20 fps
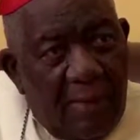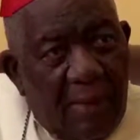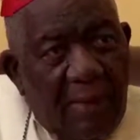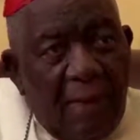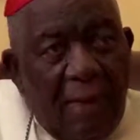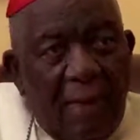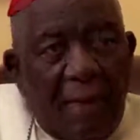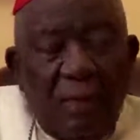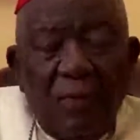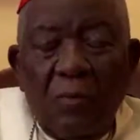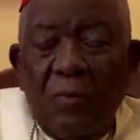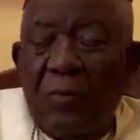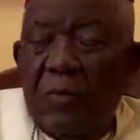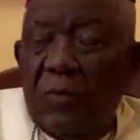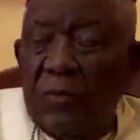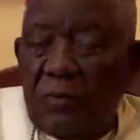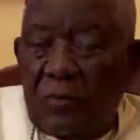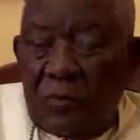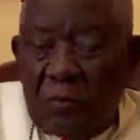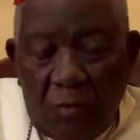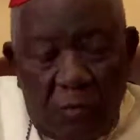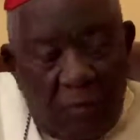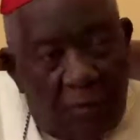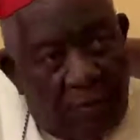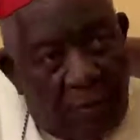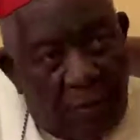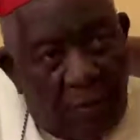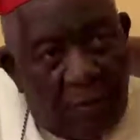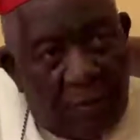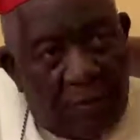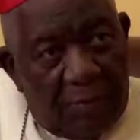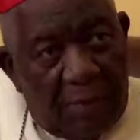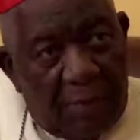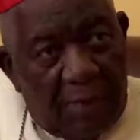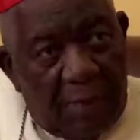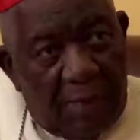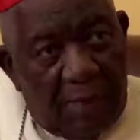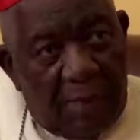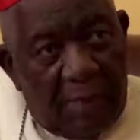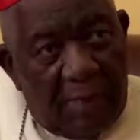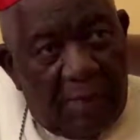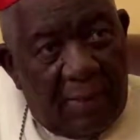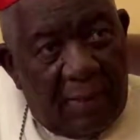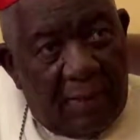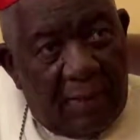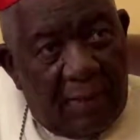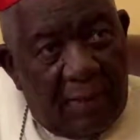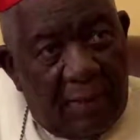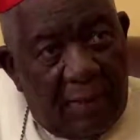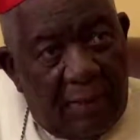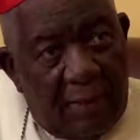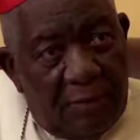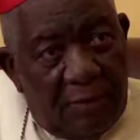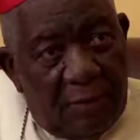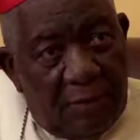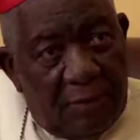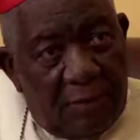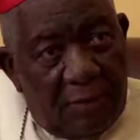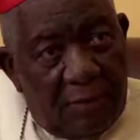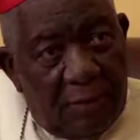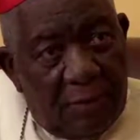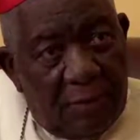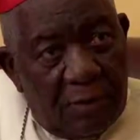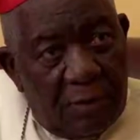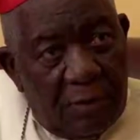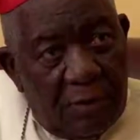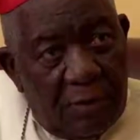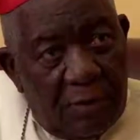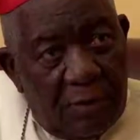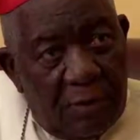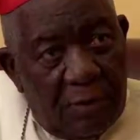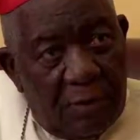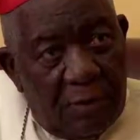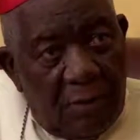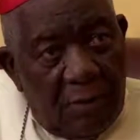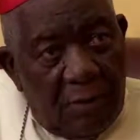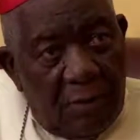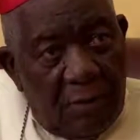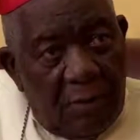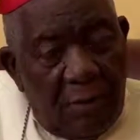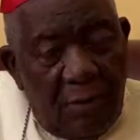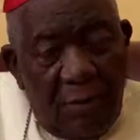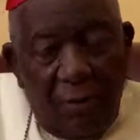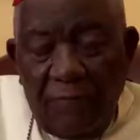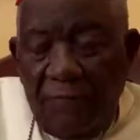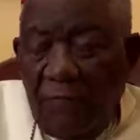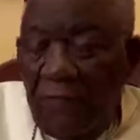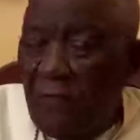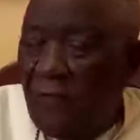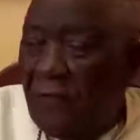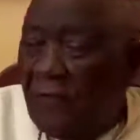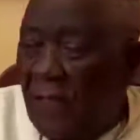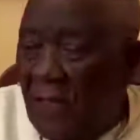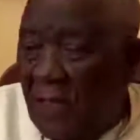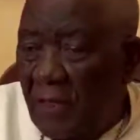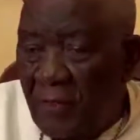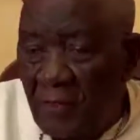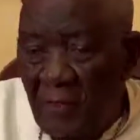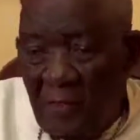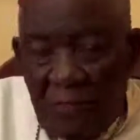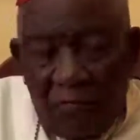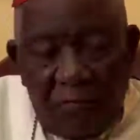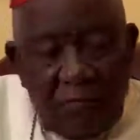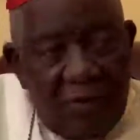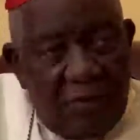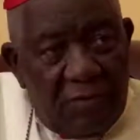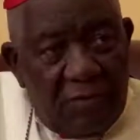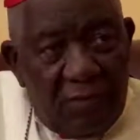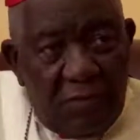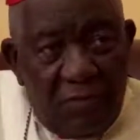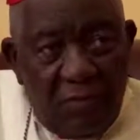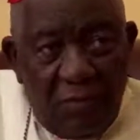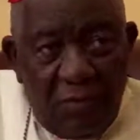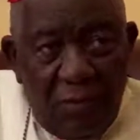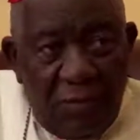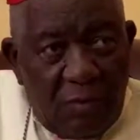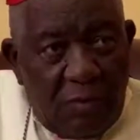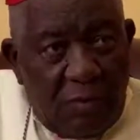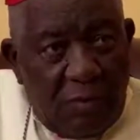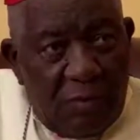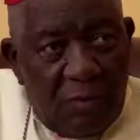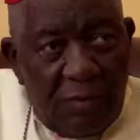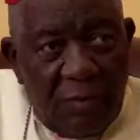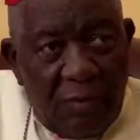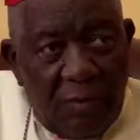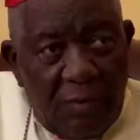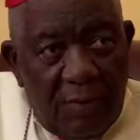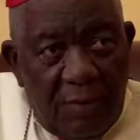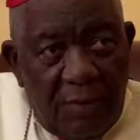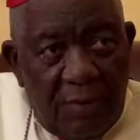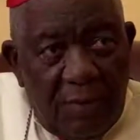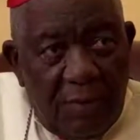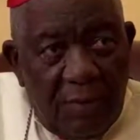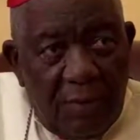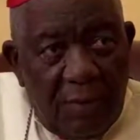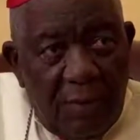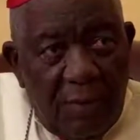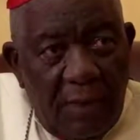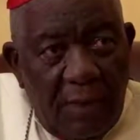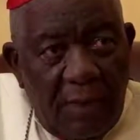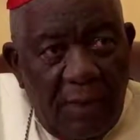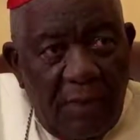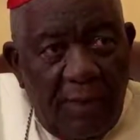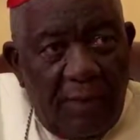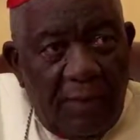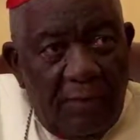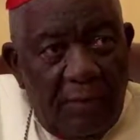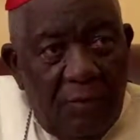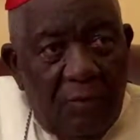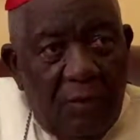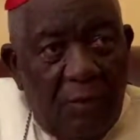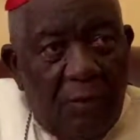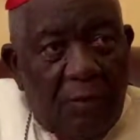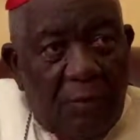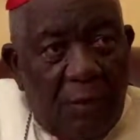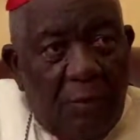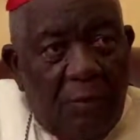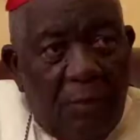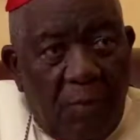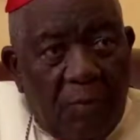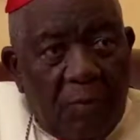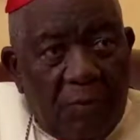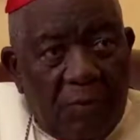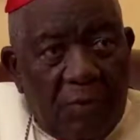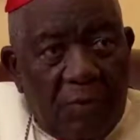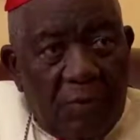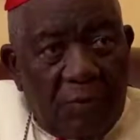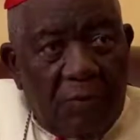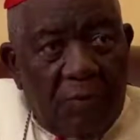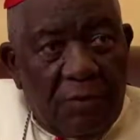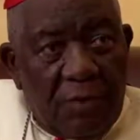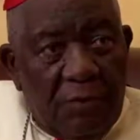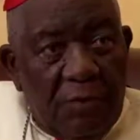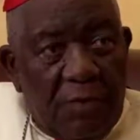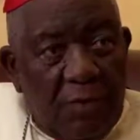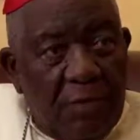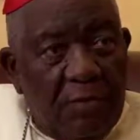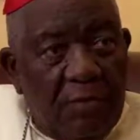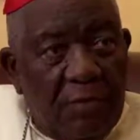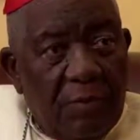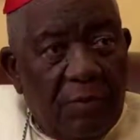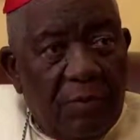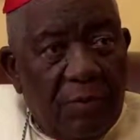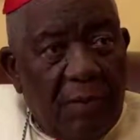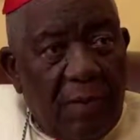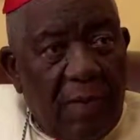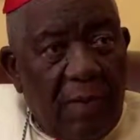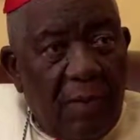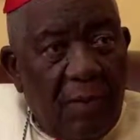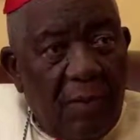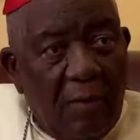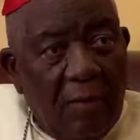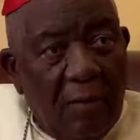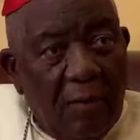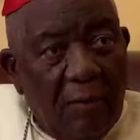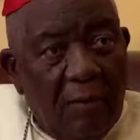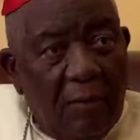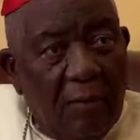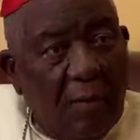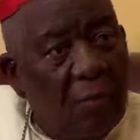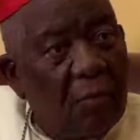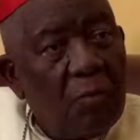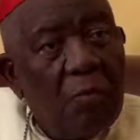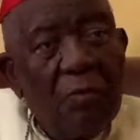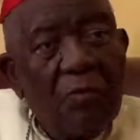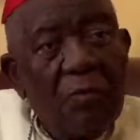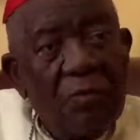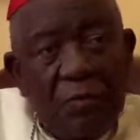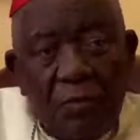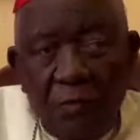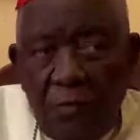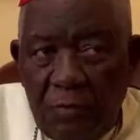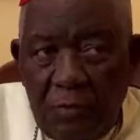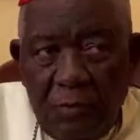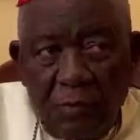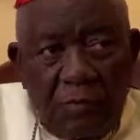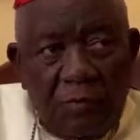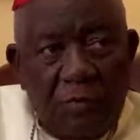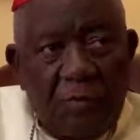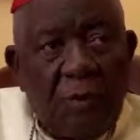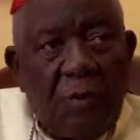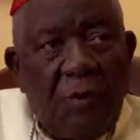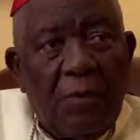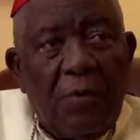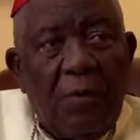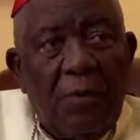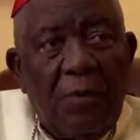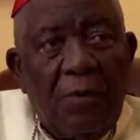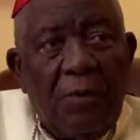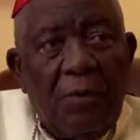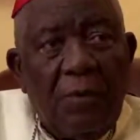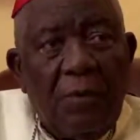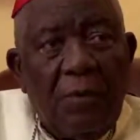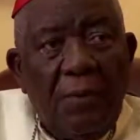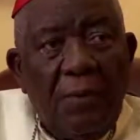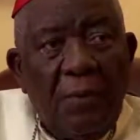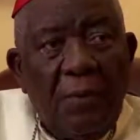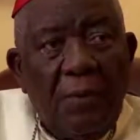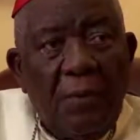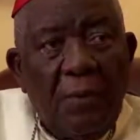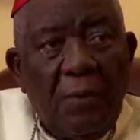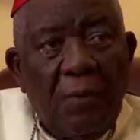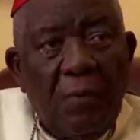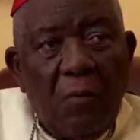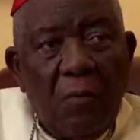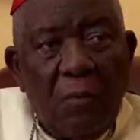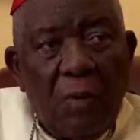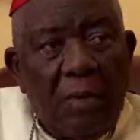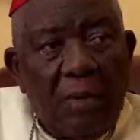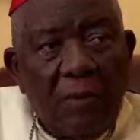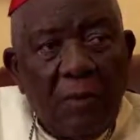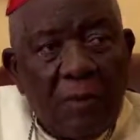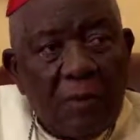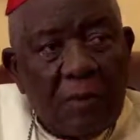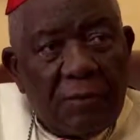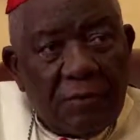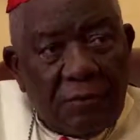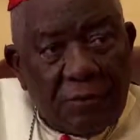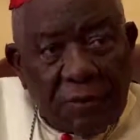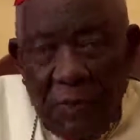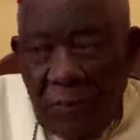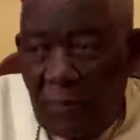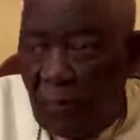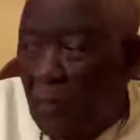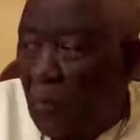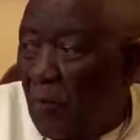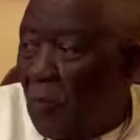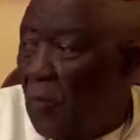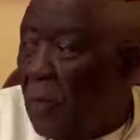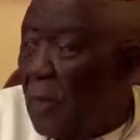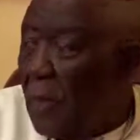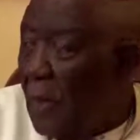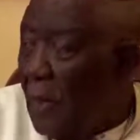And we'll soon be holding our ANGs. For various reasons, we couldn't hold it, propose it to the people now. But we'll soon do so. We are not sleeping.